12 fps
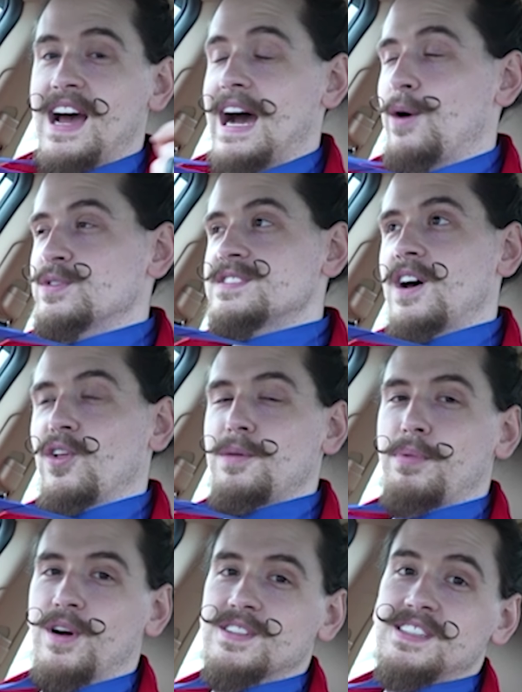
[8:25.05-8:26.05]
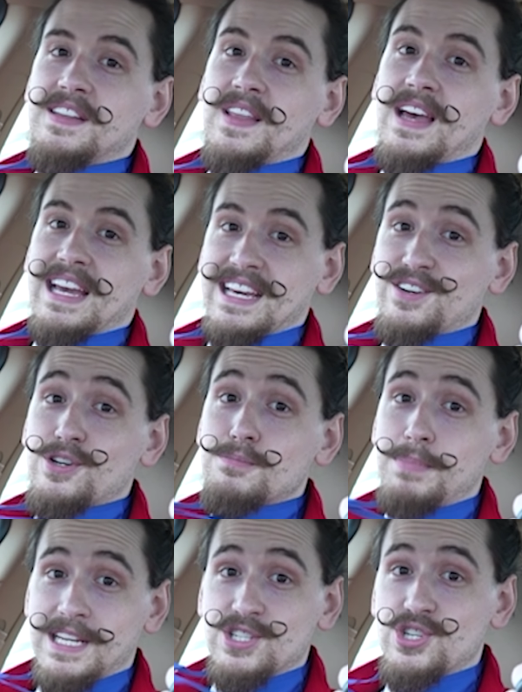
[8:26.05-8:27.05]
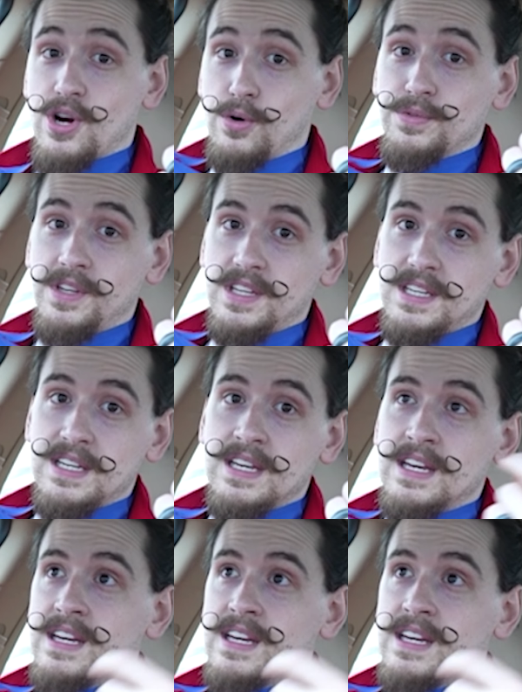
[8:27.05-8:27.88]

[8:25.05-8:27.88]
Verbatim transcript: I was the only person that entered bench only.